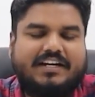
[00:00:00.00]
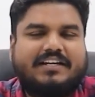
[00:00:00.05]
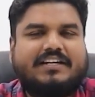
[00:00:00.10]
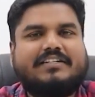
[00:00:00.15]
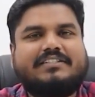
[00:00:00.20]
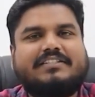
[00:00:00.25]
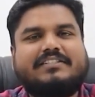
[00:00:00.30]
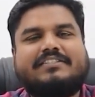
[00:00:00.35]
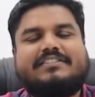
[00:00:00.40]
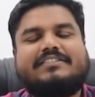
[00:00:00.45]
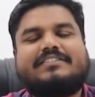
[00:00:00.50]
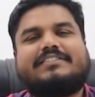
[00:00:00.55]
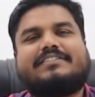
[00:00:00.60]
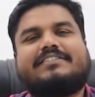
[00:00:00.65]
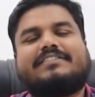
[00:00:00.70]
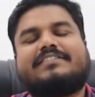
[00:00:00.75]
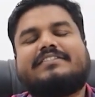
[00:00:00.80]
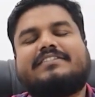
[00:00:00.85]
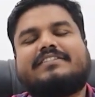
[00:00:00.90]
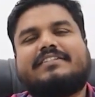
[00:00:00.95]
Ridley
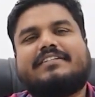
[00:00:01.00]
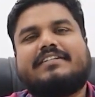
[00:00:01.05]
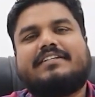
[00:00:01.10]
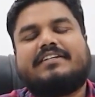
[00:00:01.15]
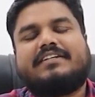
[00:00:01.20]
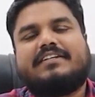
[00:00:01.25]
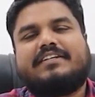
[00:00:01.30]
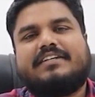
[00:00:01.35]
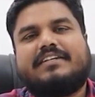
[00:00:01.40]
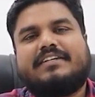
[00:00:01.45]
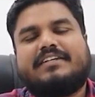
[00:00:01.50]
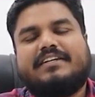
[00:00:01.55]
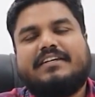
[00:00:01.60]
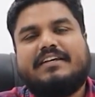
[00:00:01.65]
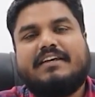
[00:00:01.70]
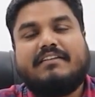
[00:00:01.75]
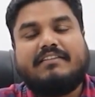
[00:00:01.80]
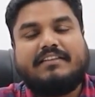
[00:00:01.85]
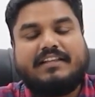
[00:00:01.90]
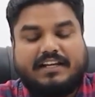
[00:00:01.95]
Turtles.
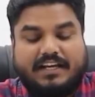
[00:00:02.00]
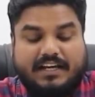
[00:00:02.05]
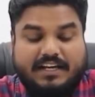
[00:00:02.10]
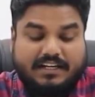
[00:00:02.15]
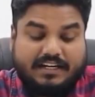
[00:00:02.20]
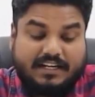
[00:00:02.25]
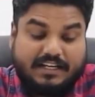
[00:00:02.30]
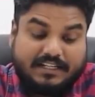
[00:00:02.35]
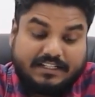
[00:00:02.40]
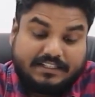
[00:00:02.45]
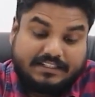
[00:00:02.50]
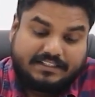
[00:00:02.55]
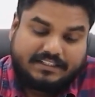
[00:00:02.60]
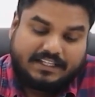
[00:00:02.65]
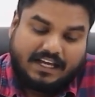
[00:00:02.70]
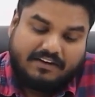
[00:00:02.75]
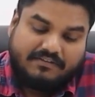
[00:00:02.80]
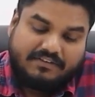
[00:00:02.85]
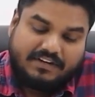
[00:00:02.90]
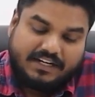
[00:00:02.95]
There are
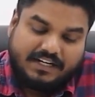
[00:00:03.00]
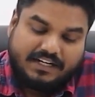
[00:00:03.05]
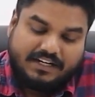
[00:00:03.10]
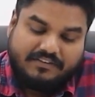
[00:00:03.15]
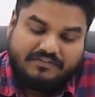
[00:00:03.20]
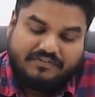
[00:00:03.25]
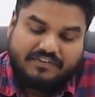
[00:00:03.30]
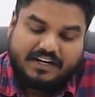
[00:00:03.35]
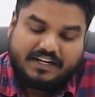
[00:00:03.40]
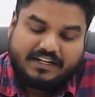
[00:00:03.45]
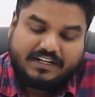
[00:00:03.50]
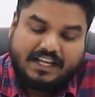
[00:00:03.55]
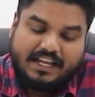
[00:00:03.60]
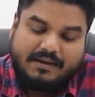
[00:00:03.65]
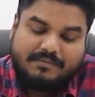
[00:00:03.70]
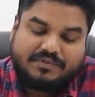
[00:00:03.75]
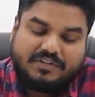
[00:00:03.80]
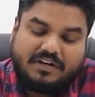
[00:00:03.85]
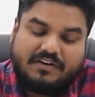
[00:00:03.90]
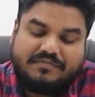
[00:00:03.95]
7 different
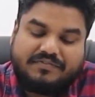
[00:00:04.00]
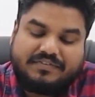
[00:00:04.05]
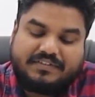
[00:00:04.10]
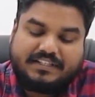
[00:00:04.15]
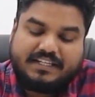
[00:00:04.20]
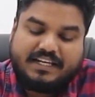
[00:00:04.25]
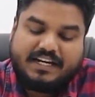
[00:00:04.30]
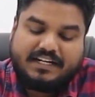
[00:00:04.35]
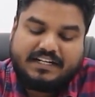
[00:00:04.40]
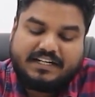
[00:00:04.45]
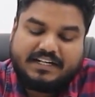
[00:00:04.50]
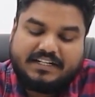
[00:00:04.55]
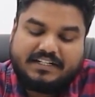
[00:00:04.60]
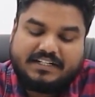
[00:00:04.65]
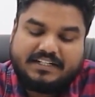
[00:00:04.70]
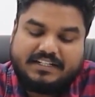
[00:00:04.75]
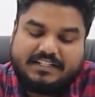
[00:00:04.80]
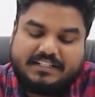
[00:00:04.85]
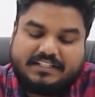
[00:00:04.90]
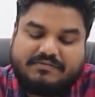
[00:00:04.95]
types of sea
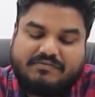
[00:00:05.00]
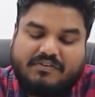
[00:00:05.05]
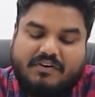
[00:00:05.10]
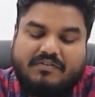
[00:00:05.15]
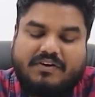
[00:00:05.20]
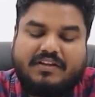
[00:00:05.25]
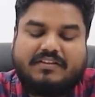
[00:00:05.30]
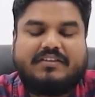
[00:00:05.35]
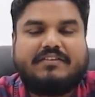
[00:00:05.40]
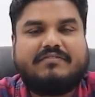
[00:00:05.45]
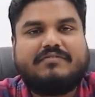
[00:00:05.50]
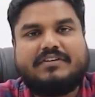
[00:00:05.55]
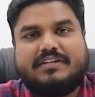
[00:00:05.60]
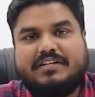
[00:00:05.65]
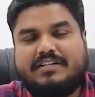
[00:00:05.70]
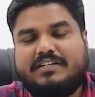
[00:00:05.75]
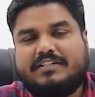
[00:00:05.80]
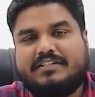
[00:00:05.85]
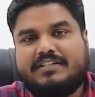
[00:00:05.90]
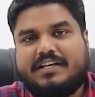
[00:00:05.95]
turtles found in the
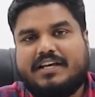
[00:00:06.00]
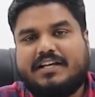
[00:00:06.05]
world,